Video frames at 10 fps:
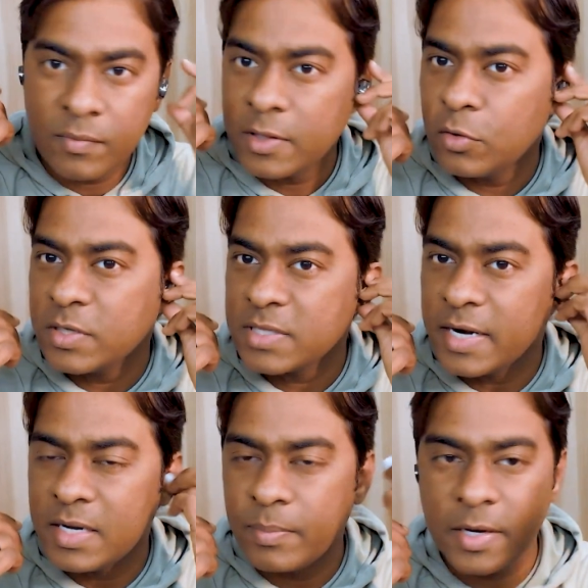even though it's
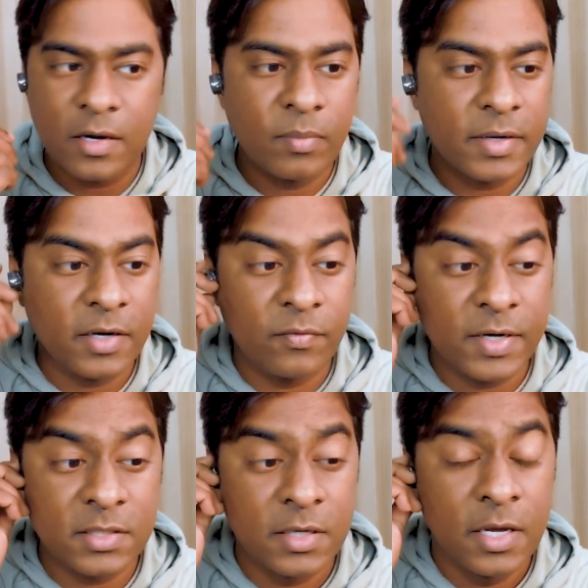slightly bigger, but it
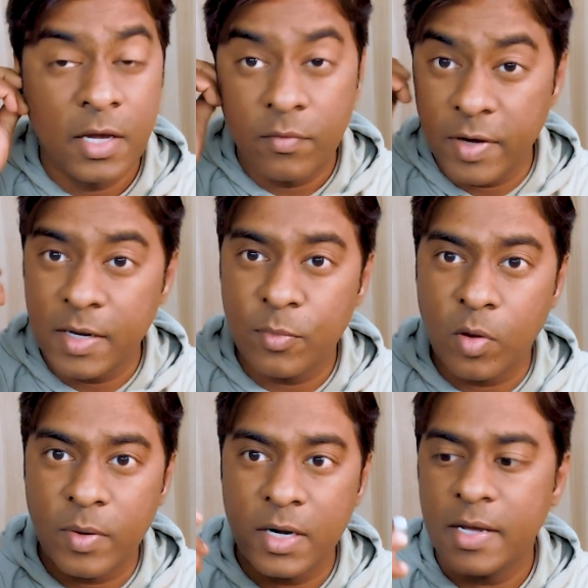fits very
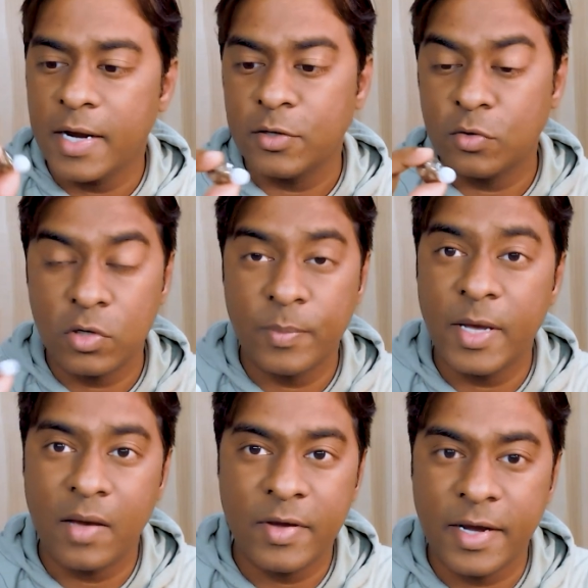properly and you don't
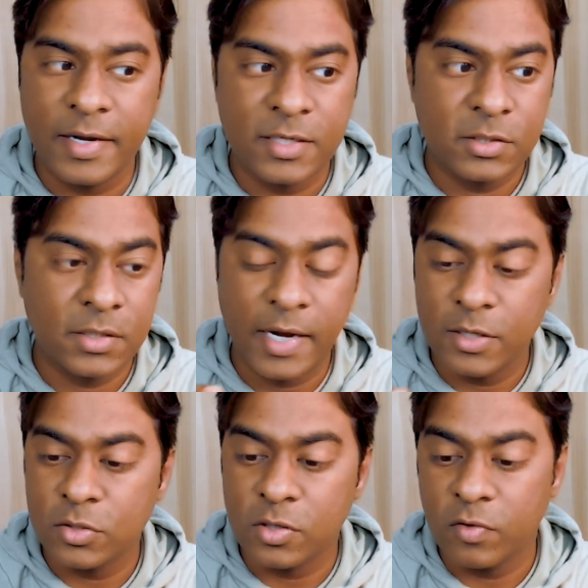be having
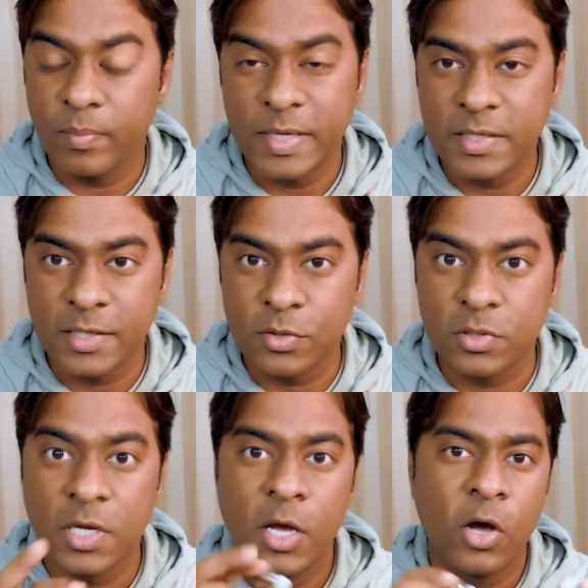any sort of major
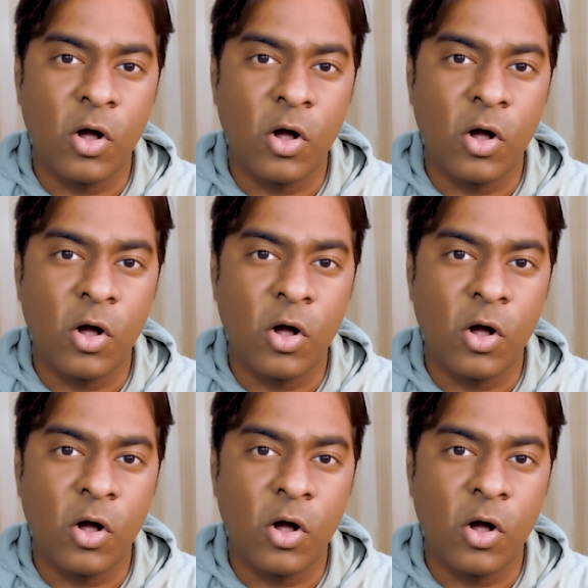issues.